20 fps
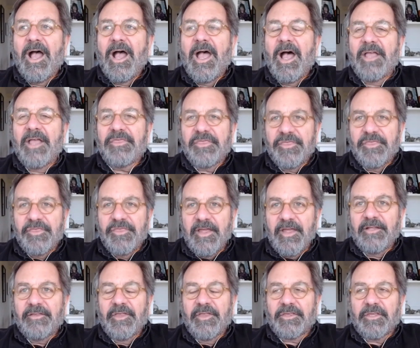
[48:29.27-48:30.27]
I
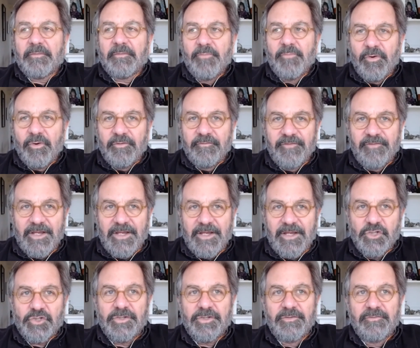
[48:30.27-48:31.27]
think that the
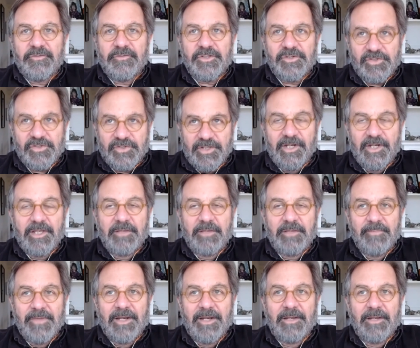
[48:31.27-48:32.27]
motivation to study
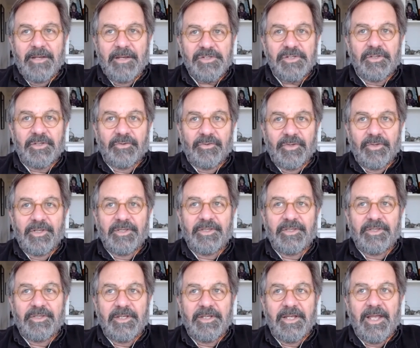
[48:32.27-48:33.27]
men and
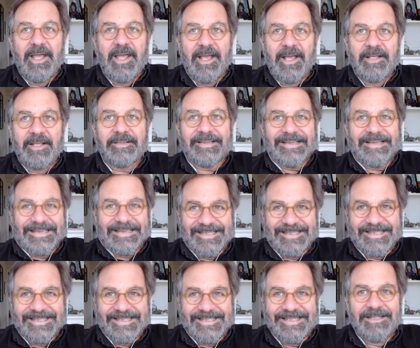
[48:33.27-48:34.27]
masculinity had
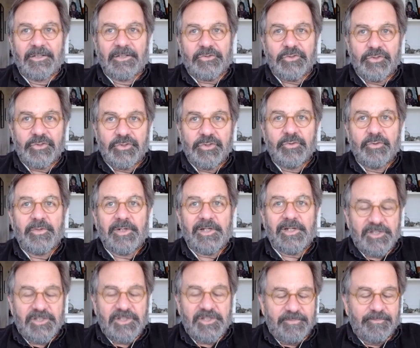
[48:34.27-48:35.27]
little to do
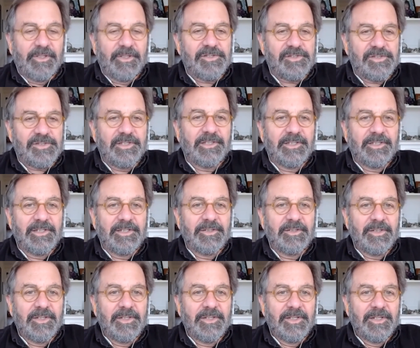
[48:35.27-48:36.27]

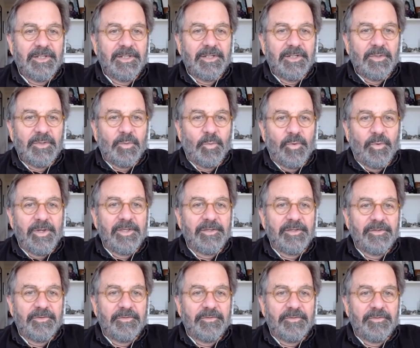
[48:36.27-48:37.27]
explicitly
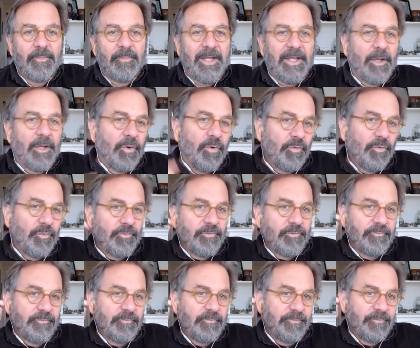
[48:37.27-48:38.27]
with my
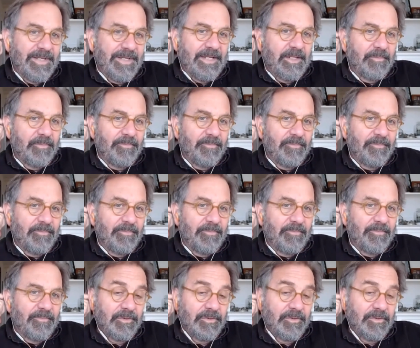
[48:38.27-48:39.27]
own being a
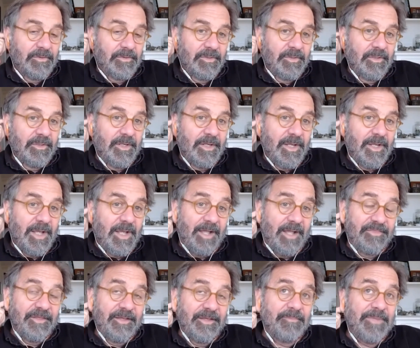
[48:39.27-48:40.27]
man. I
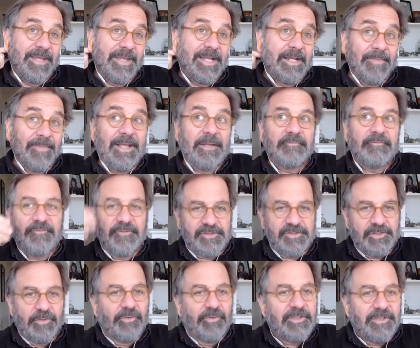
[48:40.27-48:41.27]
think being a man
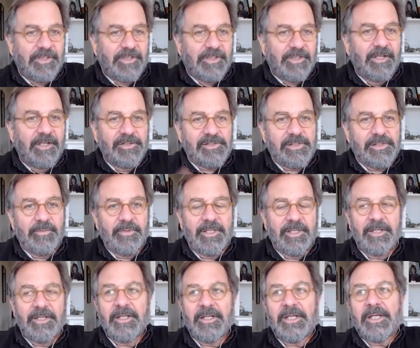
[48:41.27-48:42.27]
facilitated some of
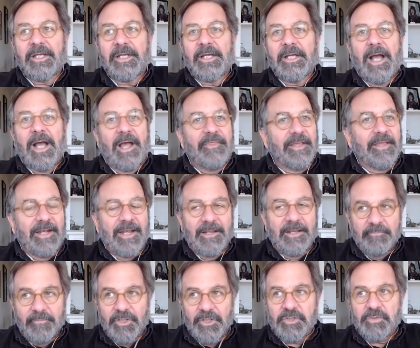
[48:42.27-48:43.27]
that. I think it
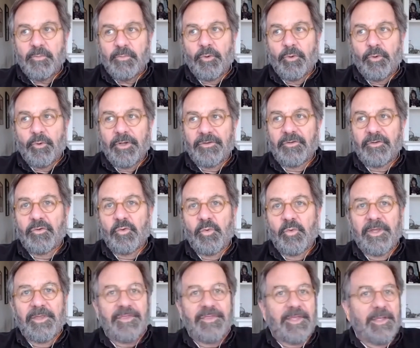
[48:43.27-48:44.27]
had much more to do
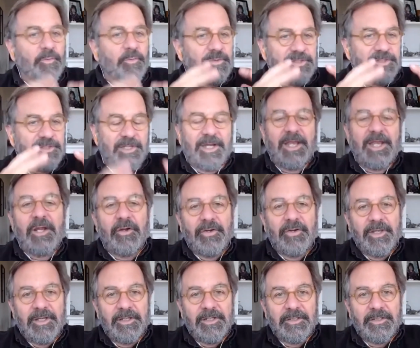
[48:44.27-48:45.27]
with it was an
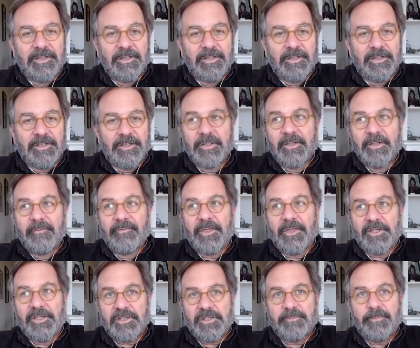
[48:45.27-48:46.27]
area
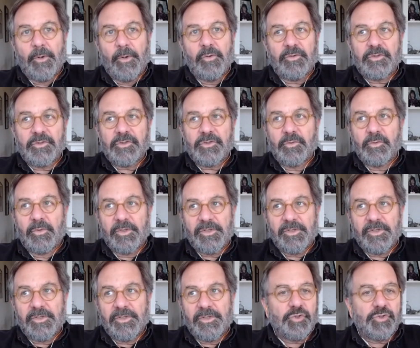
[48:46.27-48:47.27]
that spoke to a
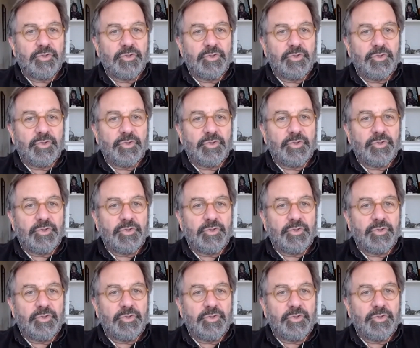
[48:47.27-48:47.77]
social